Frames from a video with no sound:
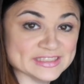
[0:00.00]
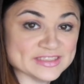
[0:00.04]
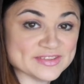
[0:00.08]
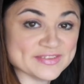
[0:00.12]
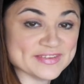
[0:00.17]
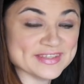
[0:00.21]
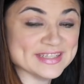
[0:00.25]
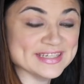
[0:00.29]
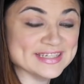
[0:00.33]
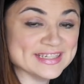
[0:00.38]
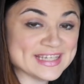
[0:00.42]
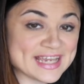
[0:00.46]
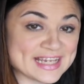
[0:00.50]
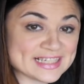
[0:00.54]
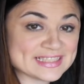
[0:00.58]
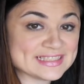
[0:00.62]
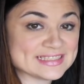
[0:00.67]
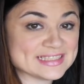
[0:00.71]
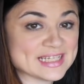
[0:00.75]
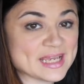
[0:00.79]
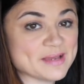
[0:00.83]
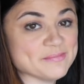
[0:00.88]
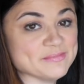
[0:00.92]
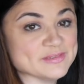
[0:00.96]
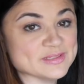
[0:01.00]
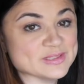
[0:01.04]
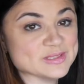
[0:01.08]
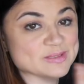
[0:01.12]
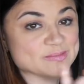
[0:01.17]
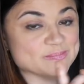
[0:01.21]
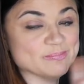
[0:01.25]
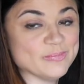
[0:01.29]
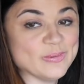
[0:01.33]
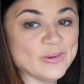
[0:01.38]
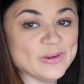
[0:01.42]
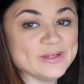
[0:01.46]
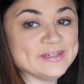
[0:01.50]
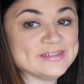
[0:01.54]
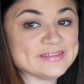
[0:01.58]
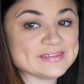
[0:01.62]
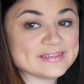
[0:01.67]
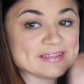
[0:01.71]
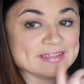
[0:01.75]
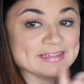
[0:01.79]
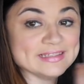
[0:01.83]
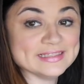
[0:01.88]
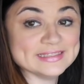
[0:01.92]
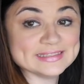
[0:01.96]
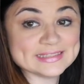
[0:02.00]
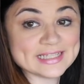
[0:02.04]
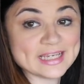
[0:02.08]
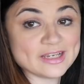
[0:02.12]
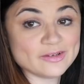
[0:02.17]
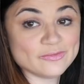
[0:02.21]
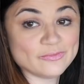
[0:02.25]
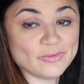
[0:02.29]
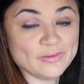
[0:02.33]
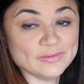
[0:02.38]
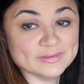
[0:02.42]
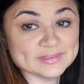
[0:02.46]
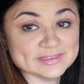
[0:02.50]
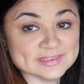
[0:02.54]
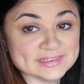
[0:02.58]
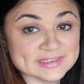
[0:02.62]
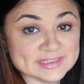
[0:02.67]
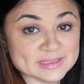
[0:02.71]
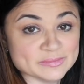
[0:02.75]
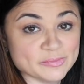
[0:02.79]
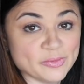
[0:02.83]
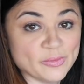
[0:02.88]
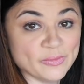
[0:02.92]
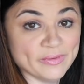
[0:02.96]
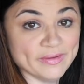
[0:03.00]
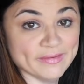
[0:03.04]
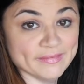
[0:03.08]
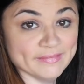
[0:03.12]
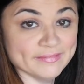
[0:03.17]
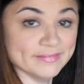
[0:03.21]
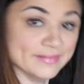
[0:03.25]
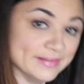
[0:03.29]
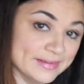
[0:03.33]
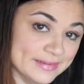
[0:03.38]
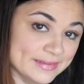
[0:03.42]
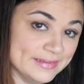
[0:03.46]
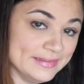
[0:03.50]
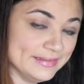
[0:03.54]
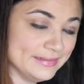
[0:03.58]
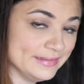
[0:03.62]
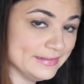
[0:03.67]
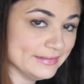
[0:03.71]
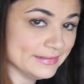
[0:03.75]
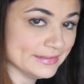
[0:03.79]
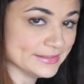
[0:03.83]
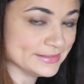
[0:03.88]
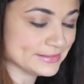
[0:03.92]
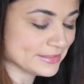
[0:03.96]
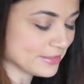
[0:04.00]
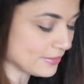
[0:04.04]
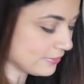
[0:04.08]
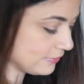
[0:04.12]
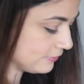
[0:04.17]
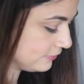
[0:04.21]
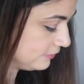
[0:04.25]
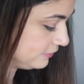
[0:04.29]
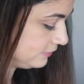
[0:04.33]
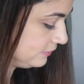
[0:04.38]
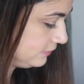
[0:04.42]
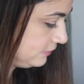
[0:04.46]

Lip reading: so the next step is to put these egg rolls in some oil. Let's go.